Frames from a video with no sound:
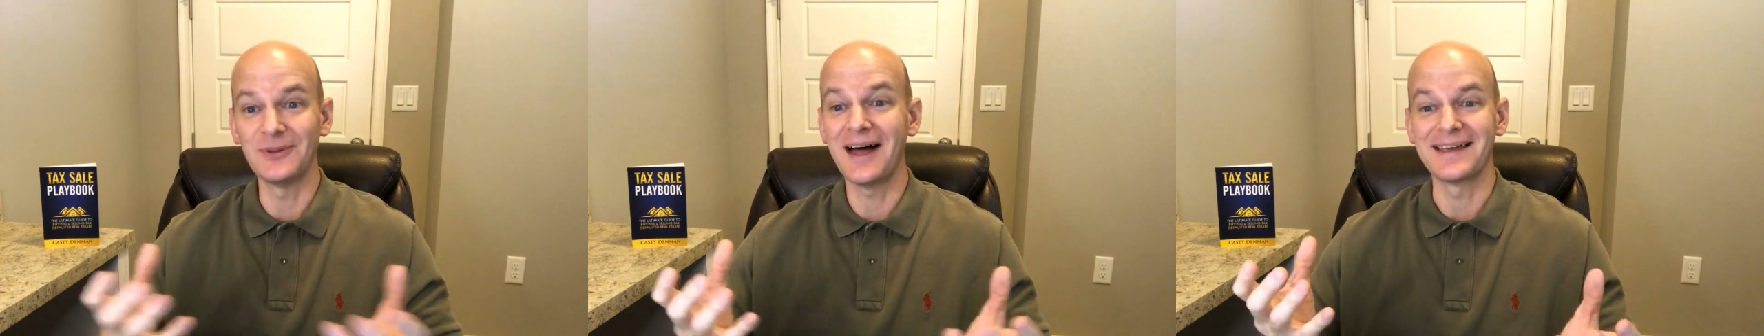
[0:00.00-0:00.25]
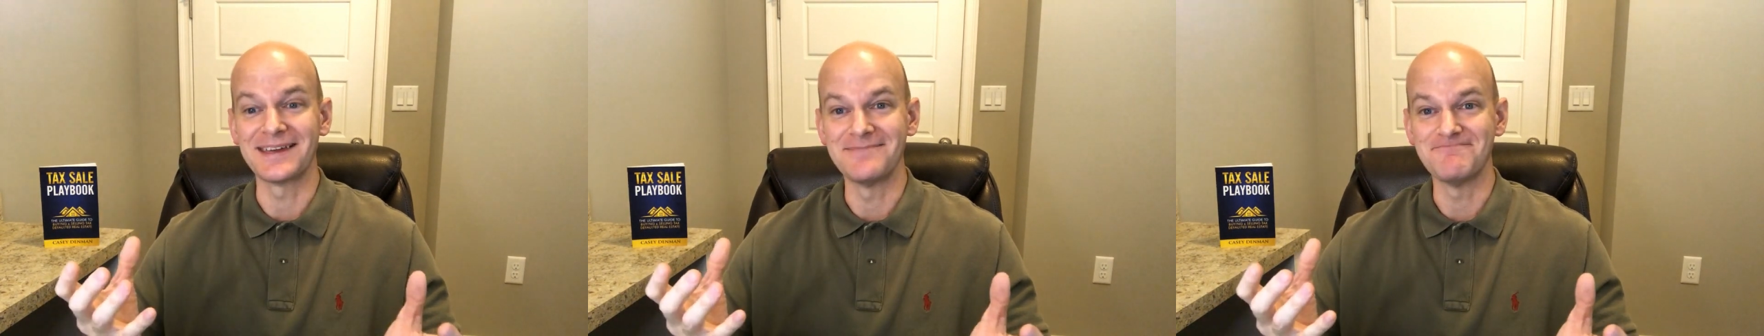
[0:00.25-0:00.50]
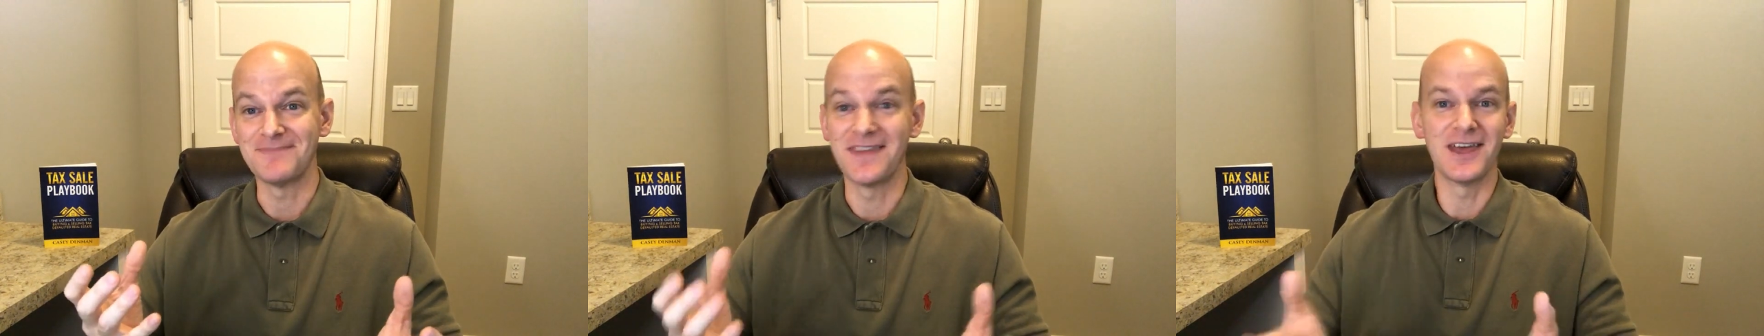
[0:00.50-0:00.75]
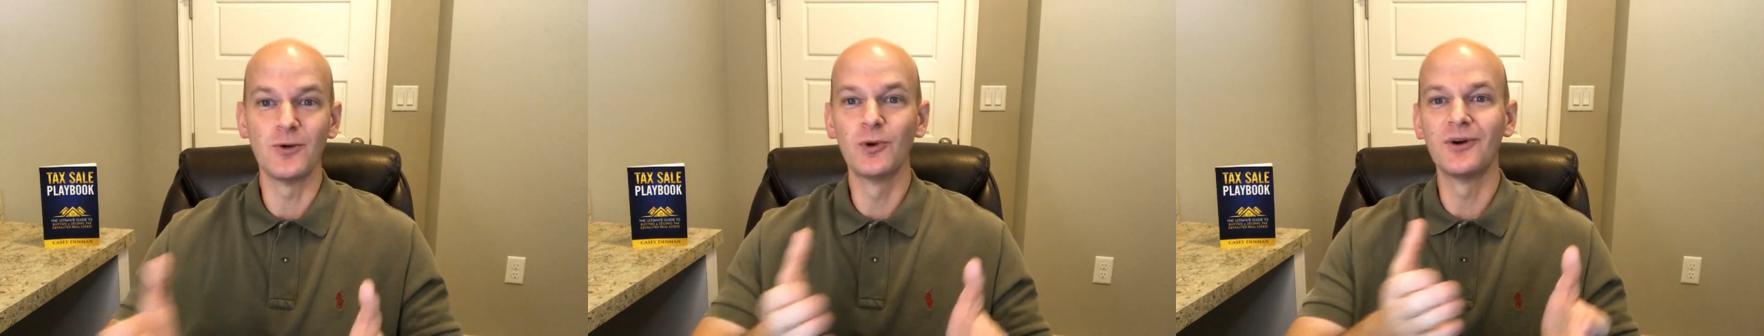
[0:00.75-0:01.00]
don't like it,
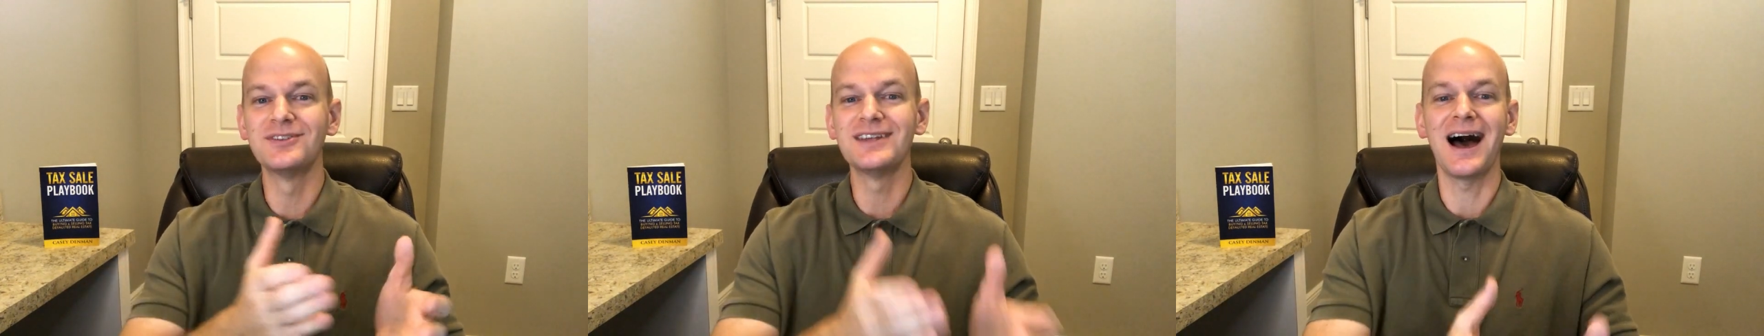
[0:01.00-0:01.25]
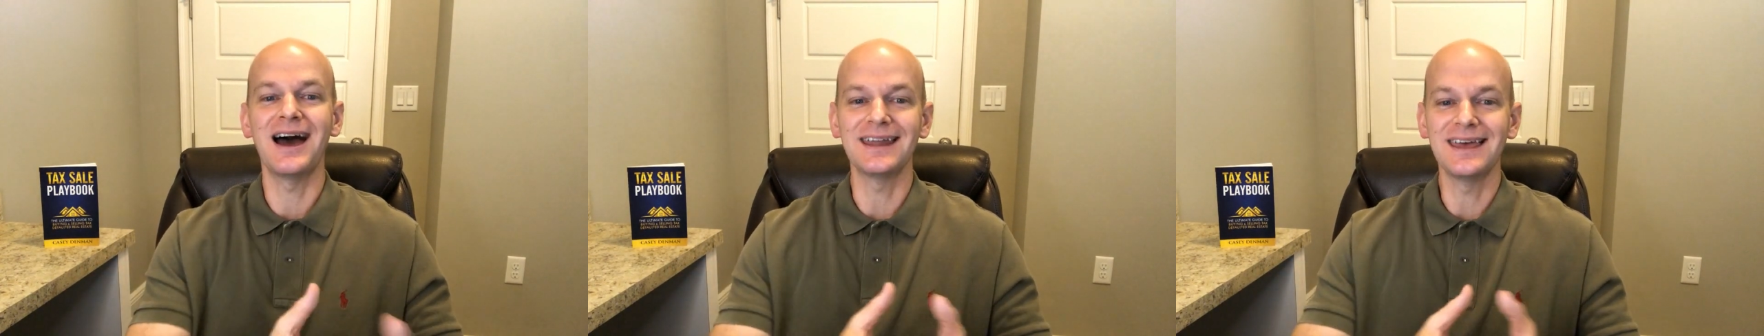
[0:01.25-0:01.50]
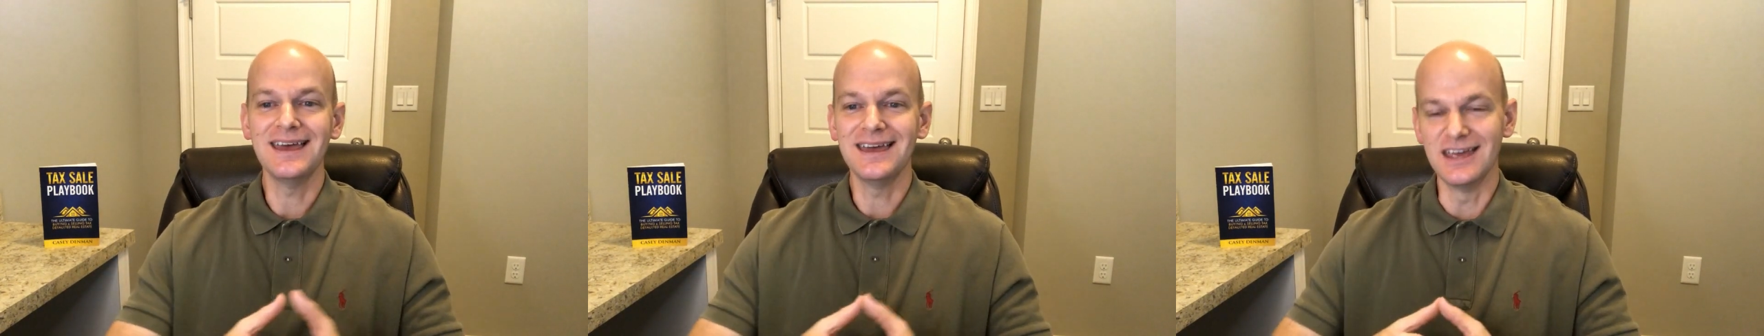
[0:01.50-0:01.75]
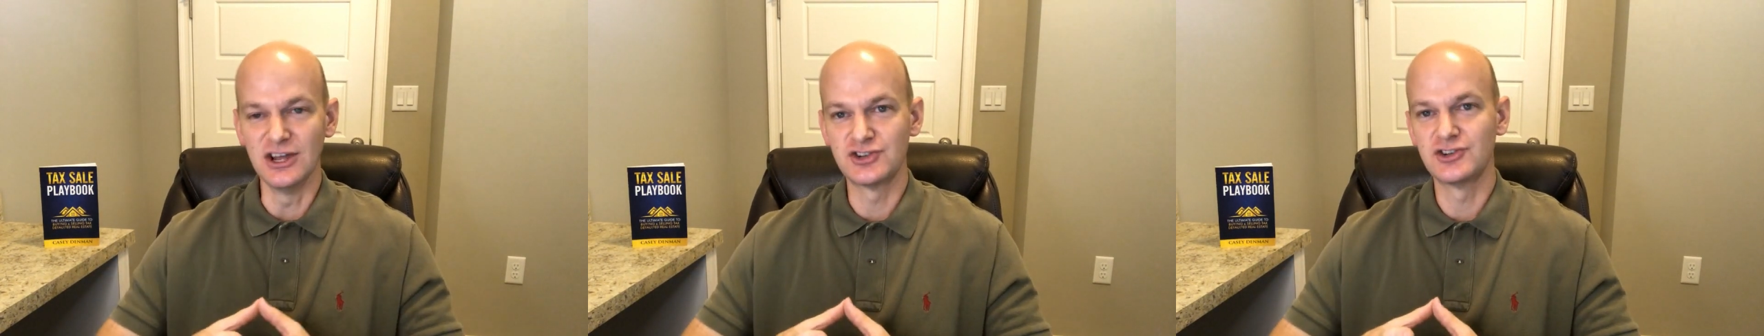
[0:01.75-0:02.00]
and they will not
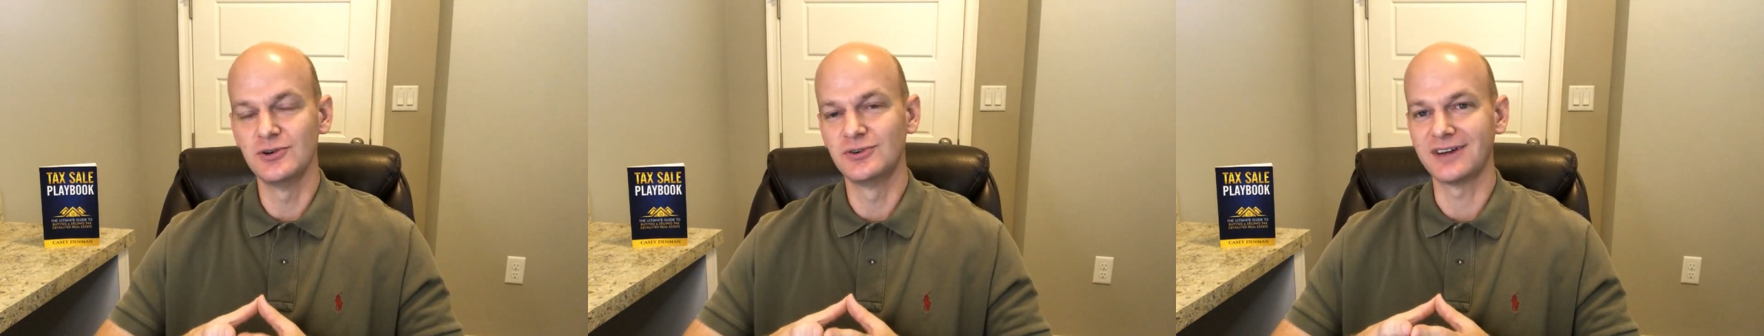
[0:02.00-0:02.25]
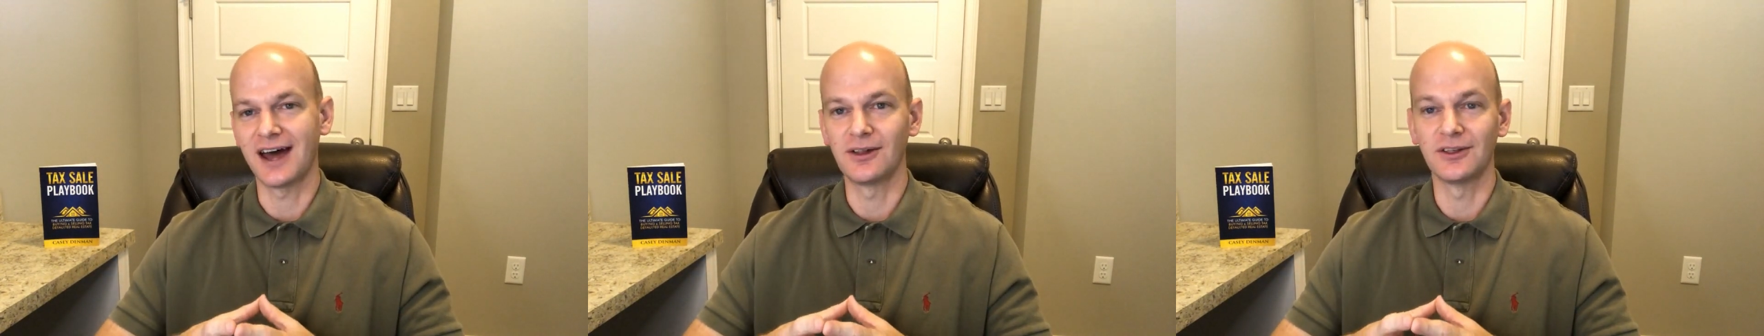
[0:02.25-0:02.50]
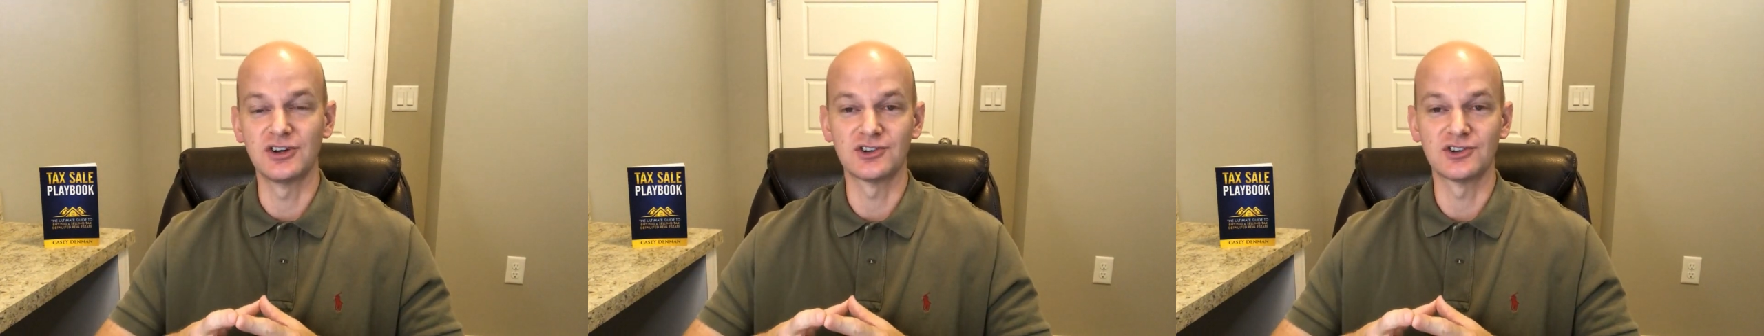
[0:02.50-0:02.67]
issue title